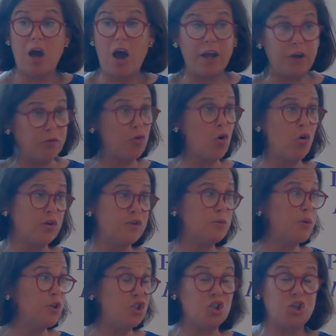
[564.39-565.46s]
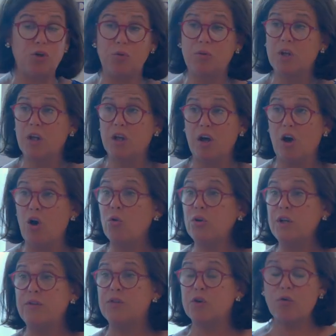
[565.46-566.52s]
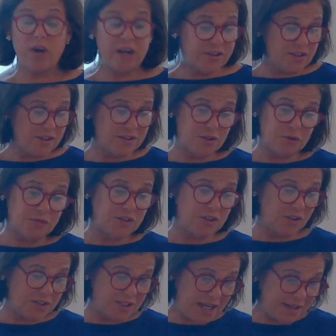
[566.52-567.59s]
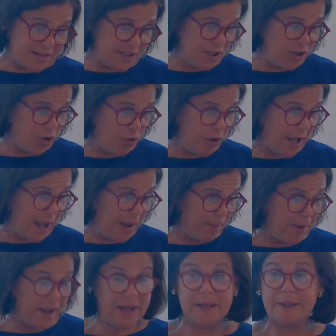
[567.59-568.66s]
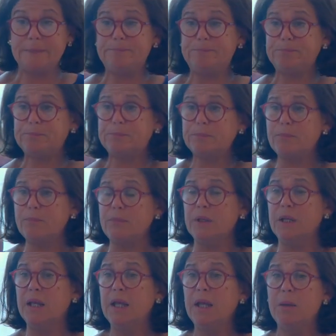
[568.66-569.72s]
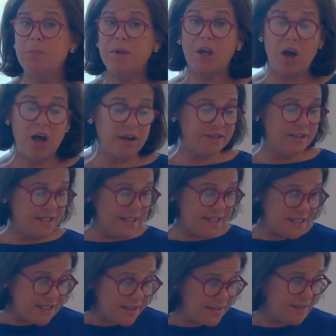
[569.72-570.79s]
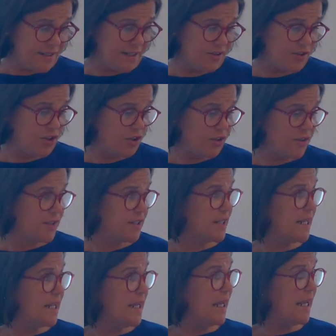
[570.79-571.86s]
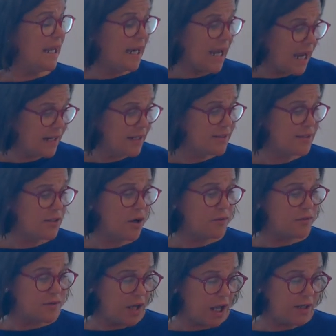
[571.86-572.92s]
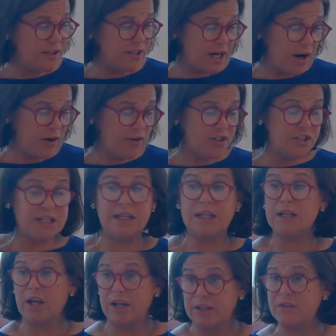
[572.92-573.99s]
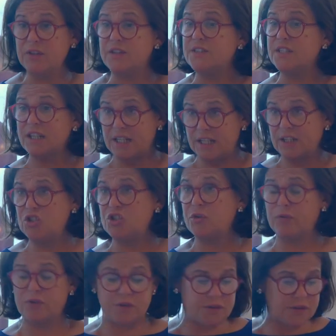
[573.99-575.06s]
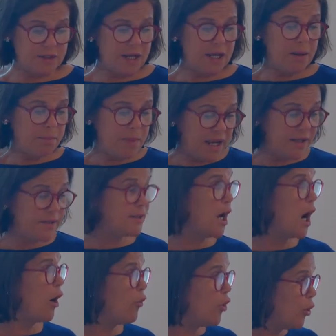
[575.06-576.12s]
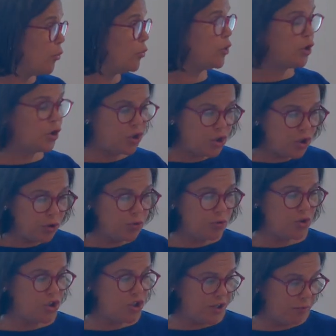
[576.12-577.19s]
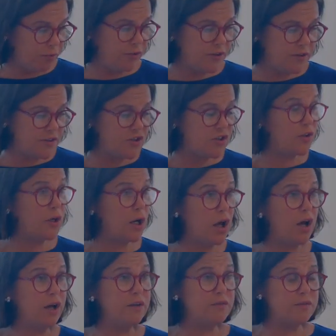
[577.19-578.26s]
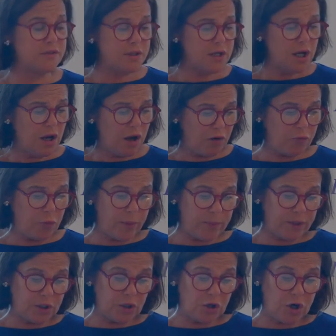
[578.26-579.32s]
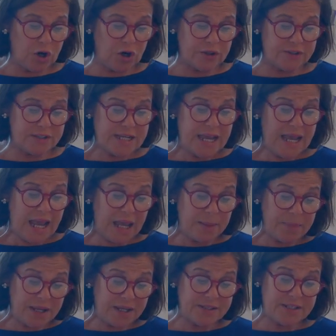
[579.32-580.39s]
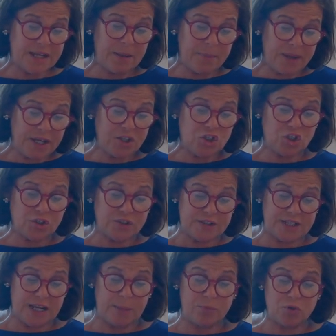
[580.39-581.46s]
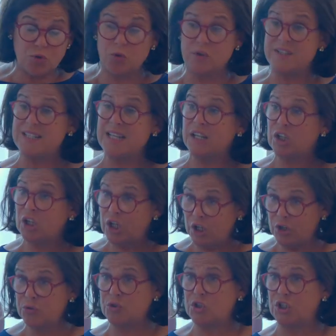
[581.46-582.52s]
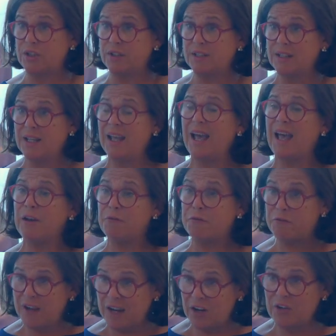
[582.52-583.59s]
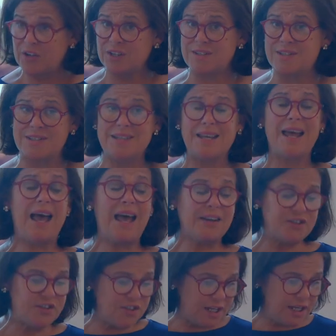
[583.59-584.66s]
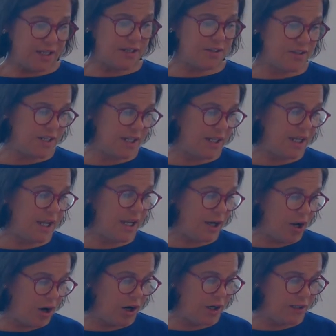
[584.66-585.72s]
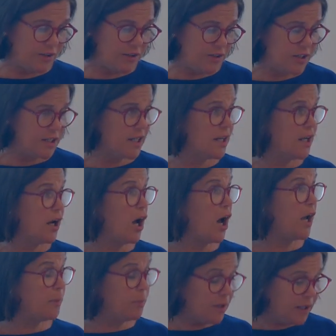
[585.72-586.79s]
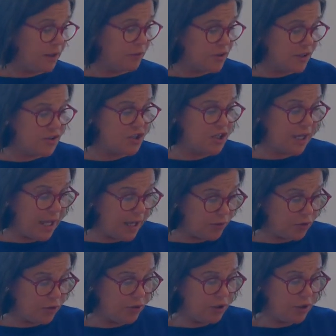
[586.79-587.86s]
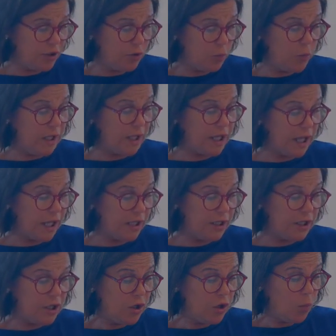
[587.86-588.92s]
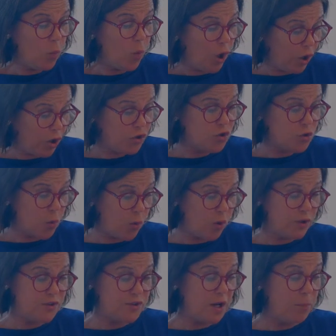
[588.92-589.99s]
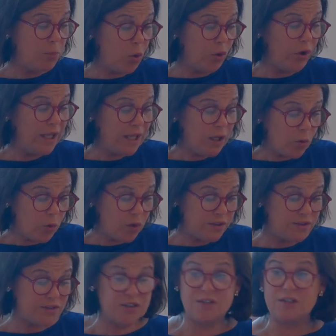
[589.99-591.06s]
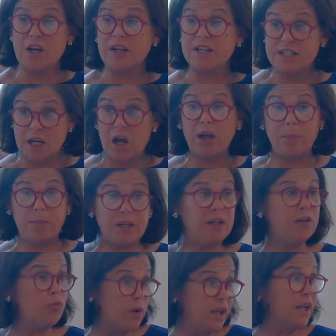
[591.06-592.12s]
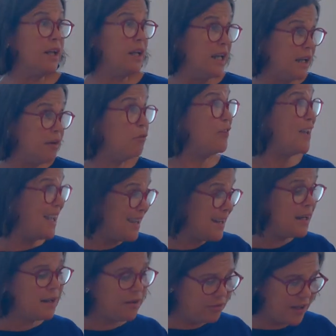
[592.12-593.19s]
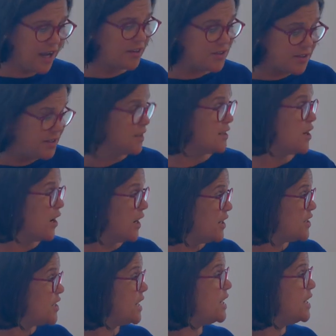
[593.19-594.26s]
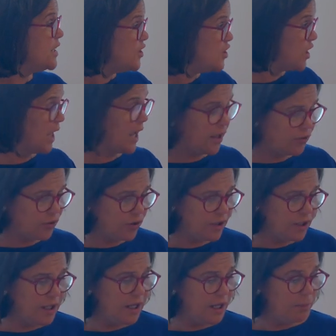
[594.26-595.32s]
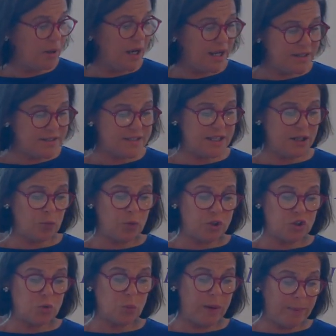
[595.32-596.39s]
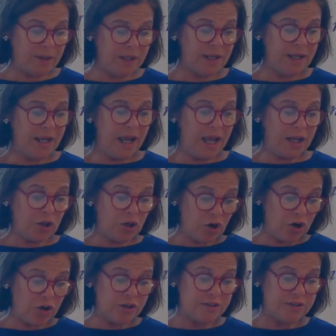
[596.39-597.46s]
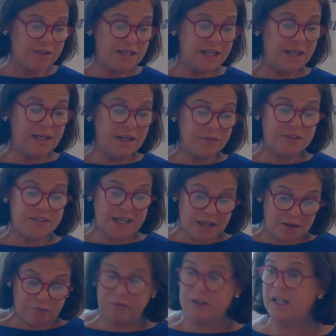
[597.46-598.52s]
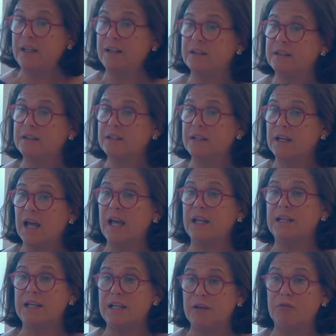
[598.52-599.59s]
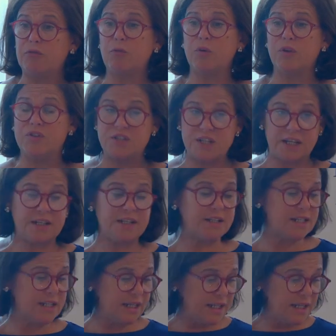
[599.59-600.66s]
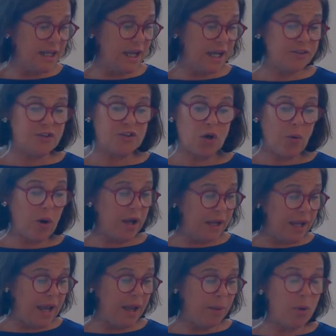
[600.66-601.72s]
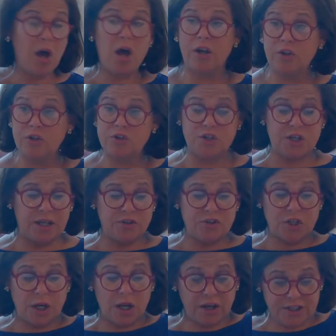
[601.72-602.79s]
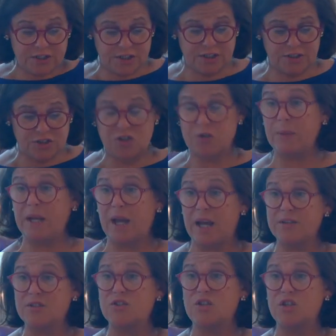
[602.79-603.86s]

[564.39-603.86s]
I, of course, wish you only the greatest of success in your campaign because it is, sisters, in acts of solidarity like this that each of us makes our own huge difference to the lives of women and girls and makes a major step towards inclusion and fairness and dignity in Ireland. I believe that together we can work towards a more equal society. I believe we can live in that society together, a place in which women and girls live safely, and live with dignity. And so I am honoured and delighted to be asked